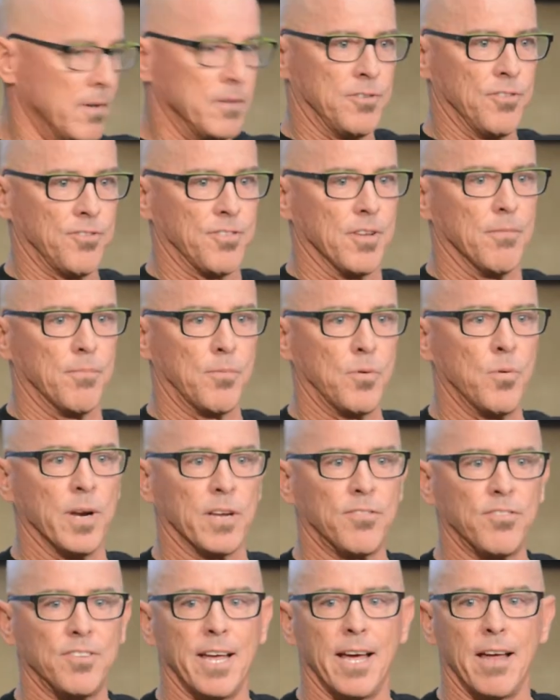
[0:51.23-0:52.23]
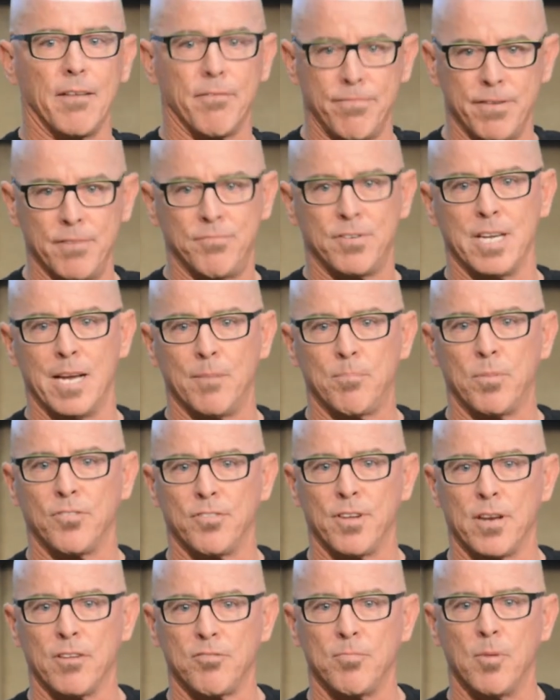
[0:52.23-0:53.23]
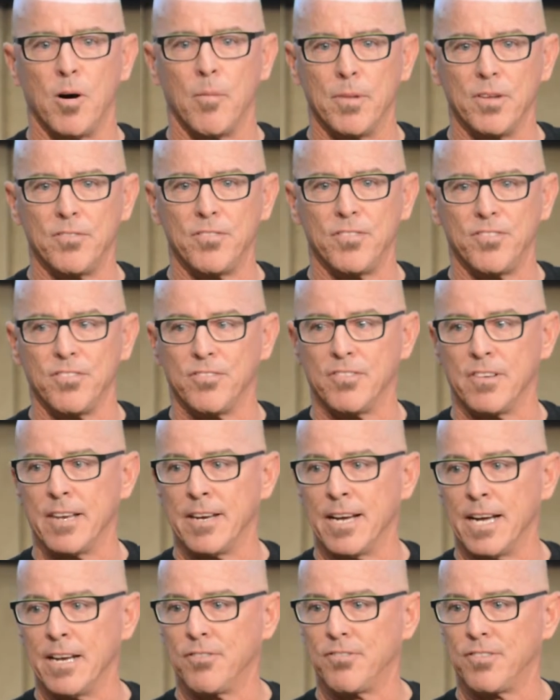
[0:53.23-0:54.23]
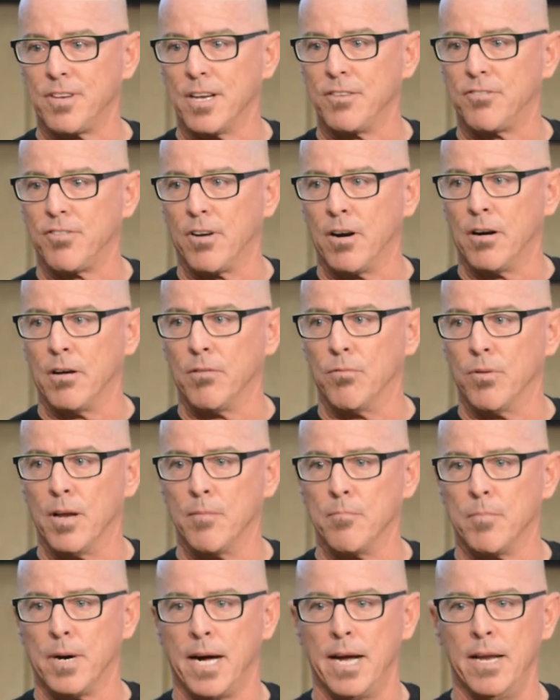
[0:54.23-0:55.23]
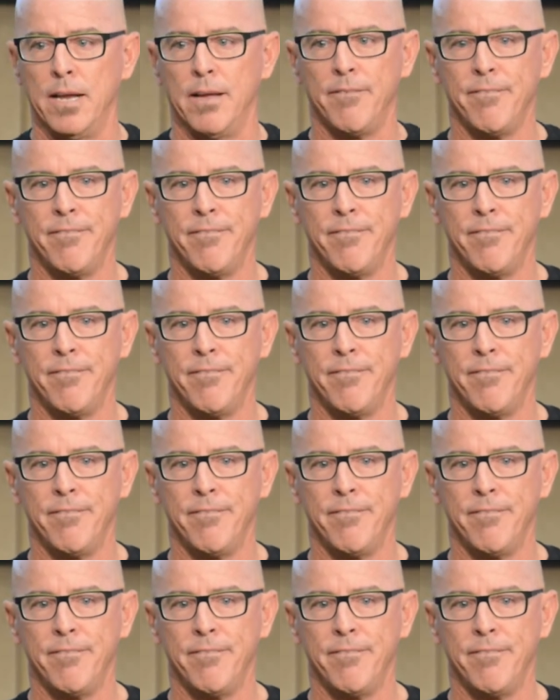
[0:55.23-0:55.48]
just a quick stat 58% of small businesses in the United States are run by